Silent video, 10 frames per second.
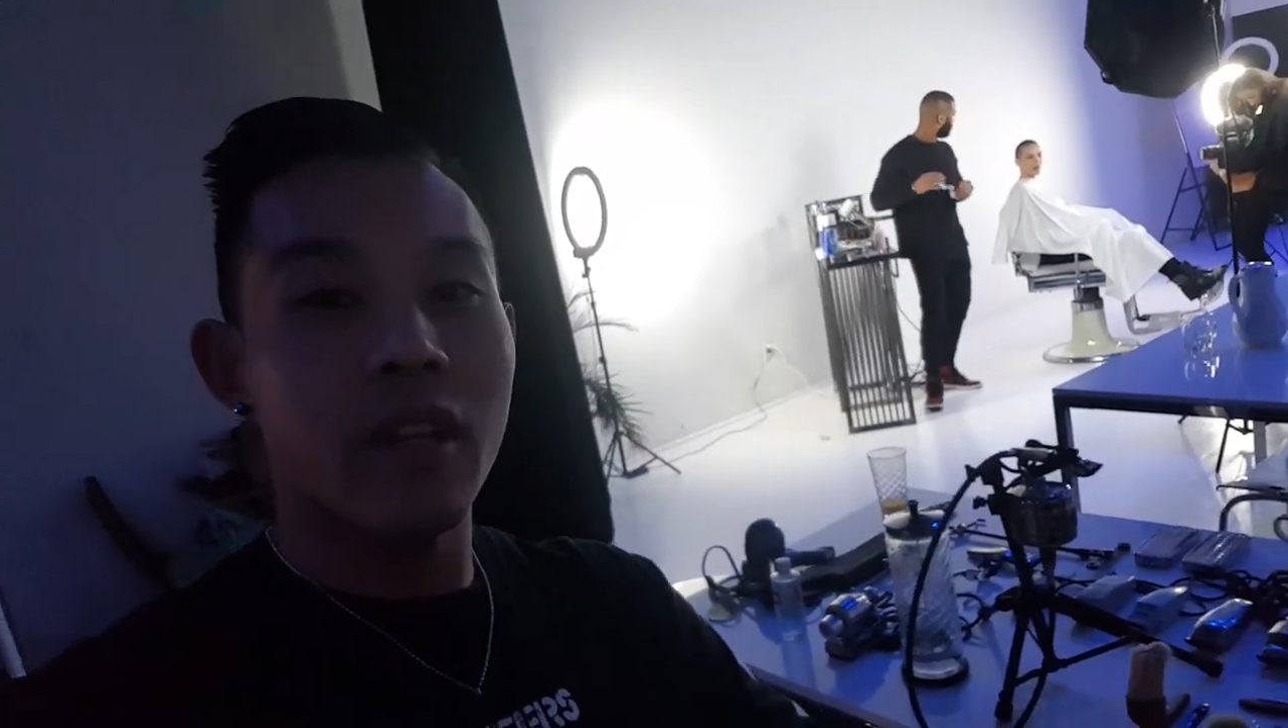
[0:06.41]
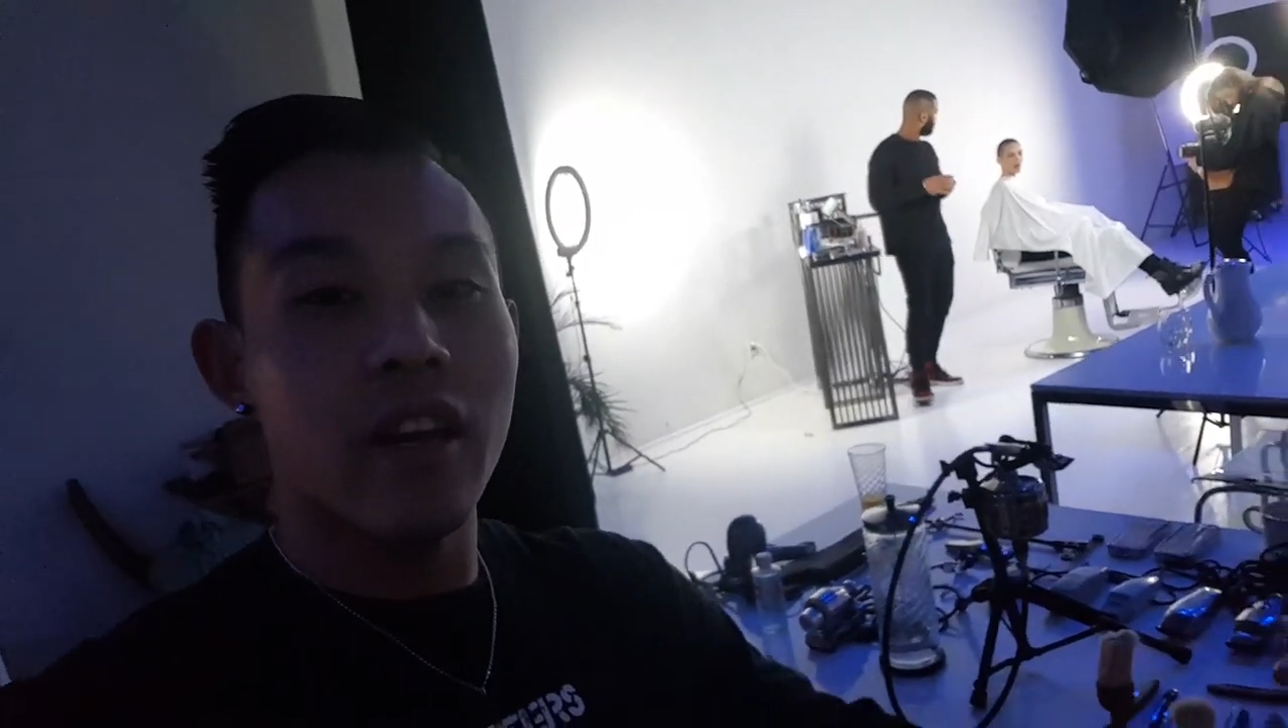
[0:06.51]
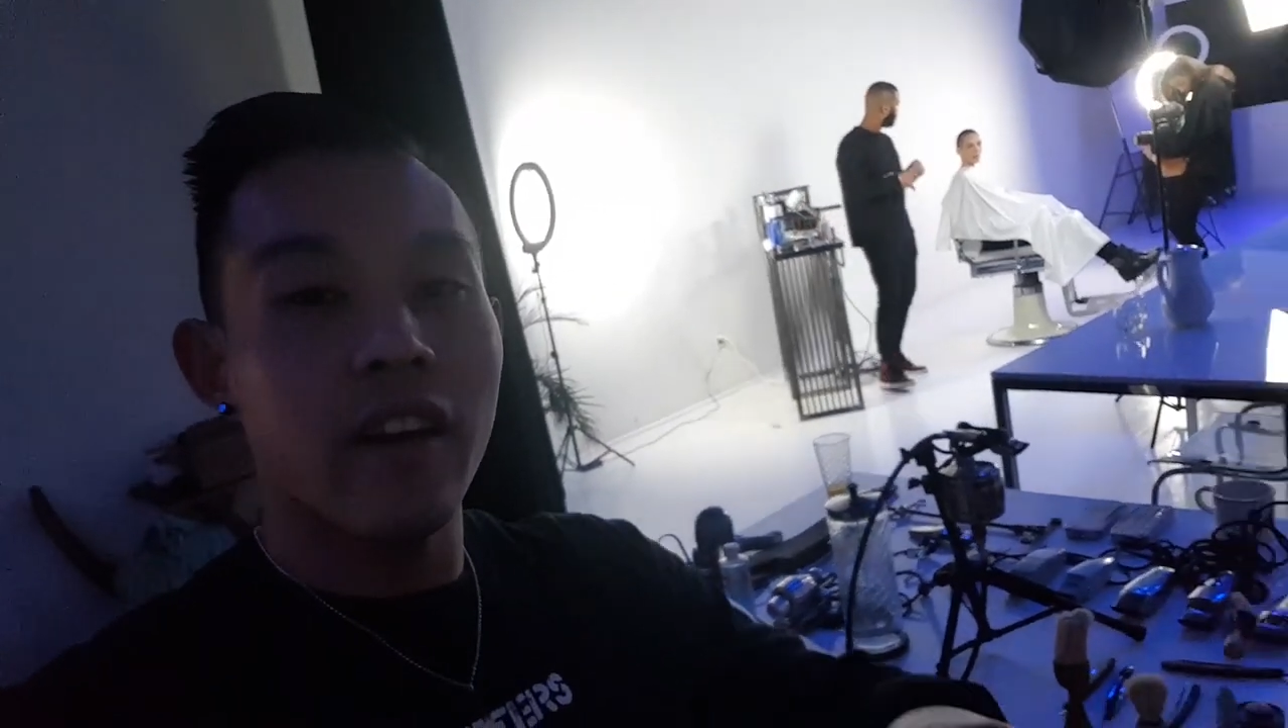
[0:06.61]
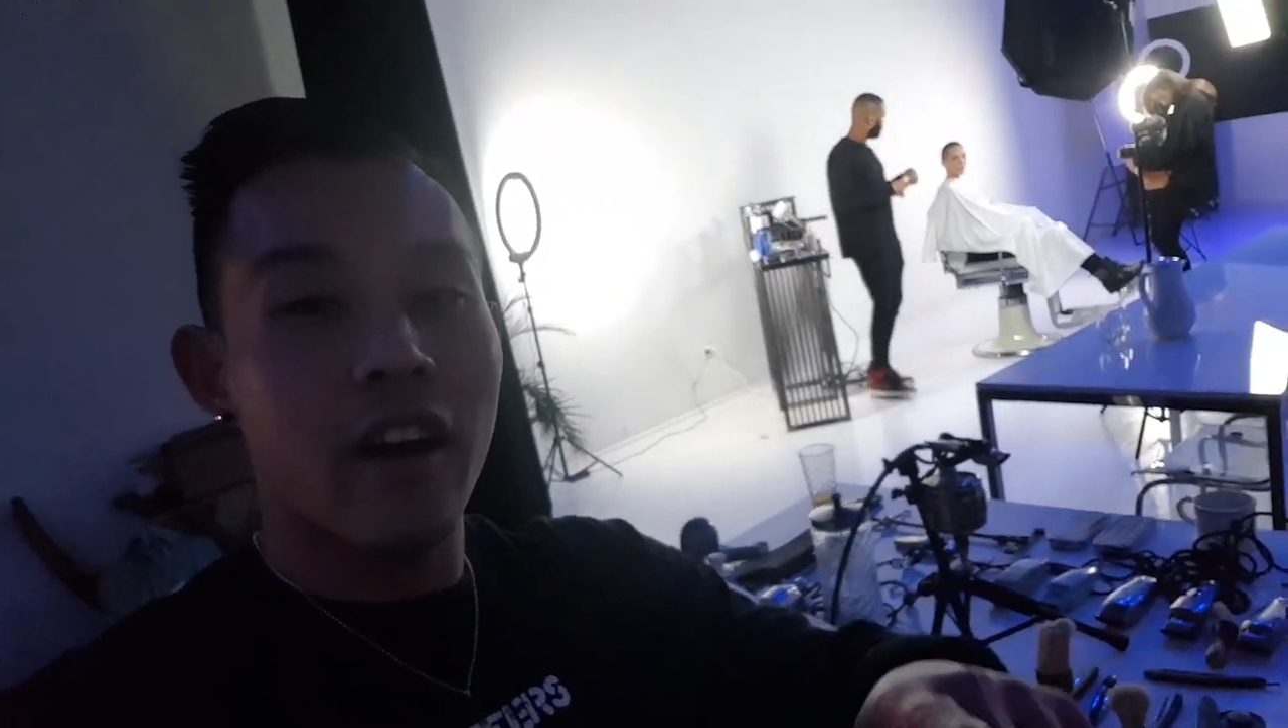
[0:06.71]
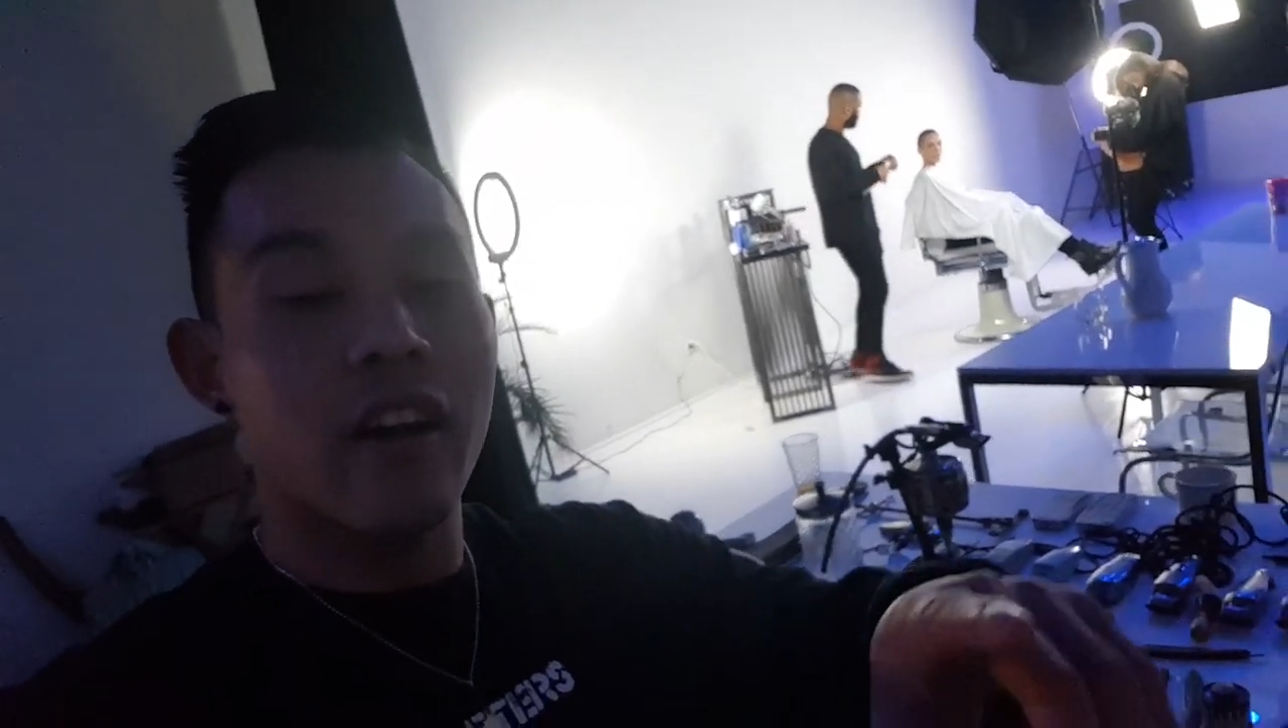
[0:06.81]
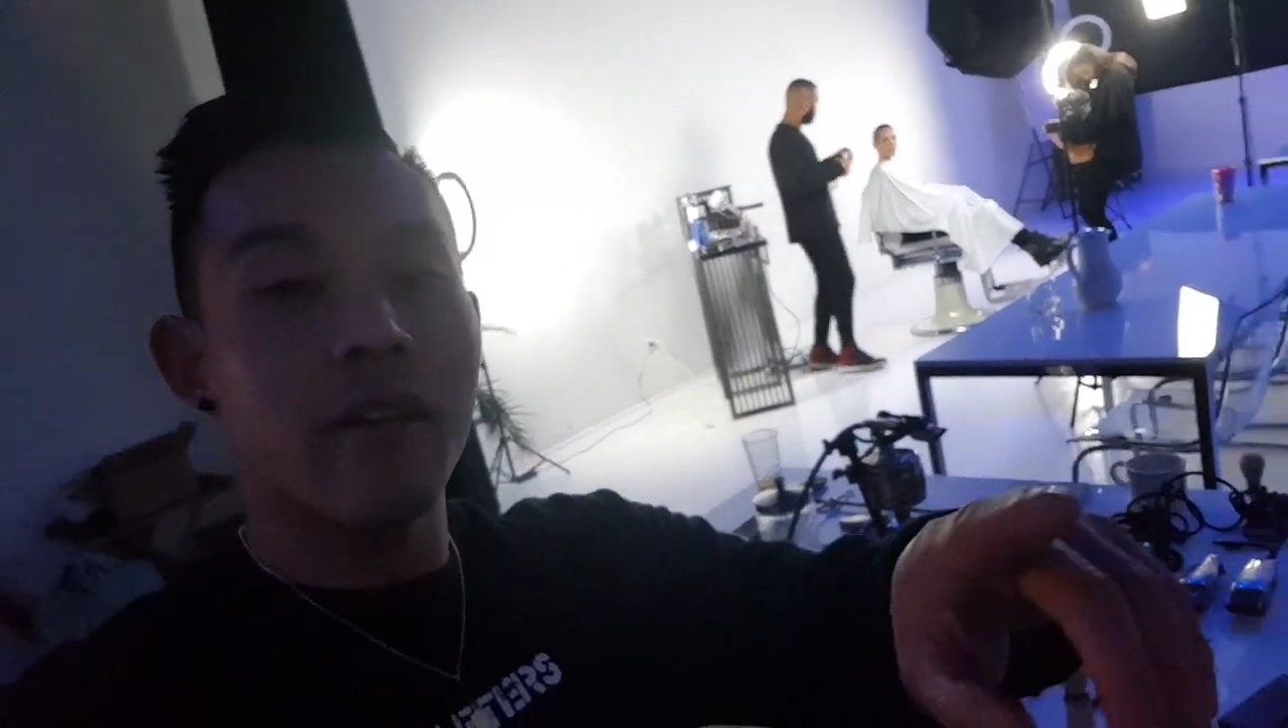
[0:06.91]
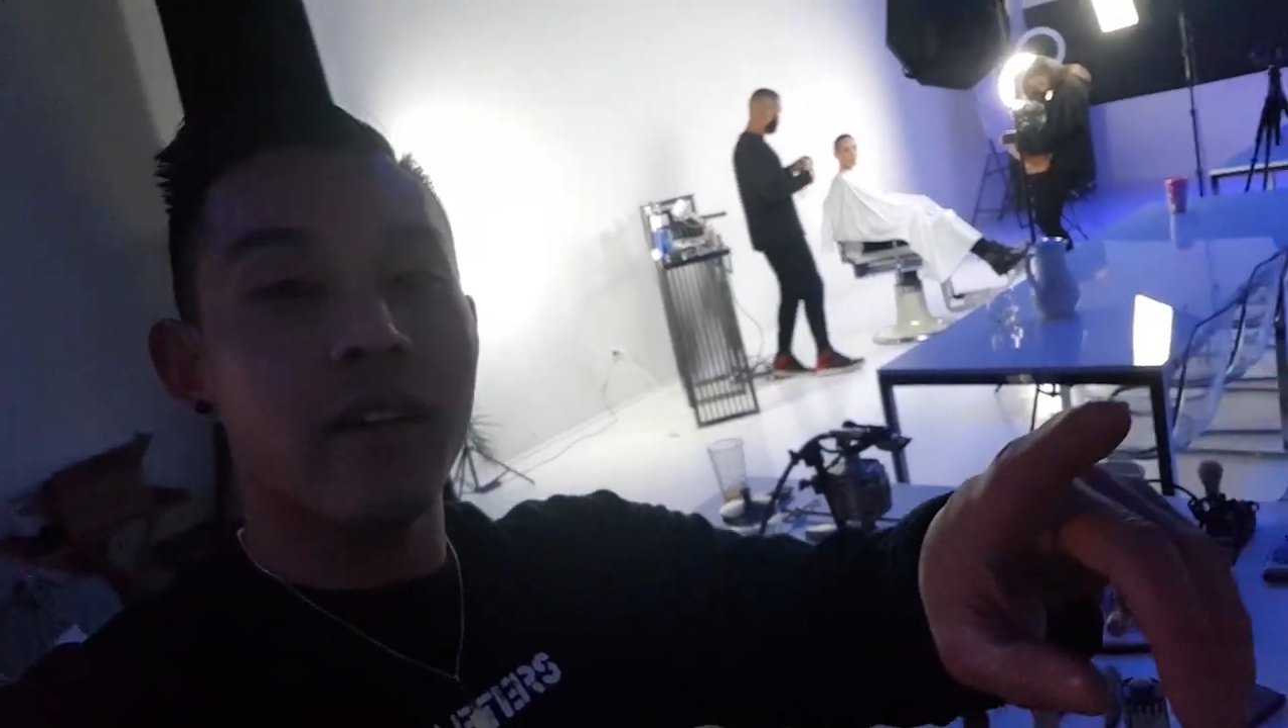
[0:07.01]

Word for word: I got